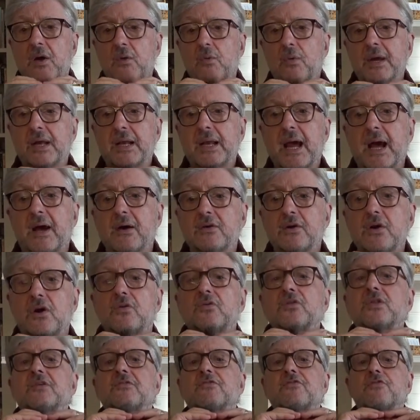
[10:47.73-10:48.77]
we now
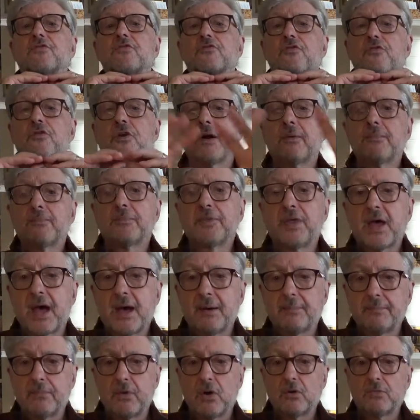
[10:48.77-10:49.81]
know that from
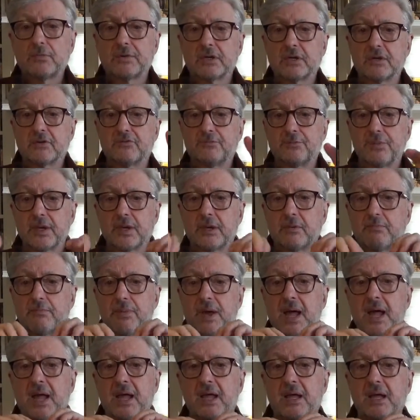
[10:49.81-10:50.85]
that moment of Big
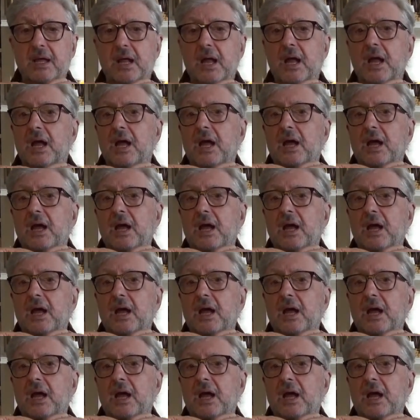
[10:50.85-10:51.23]
Bang,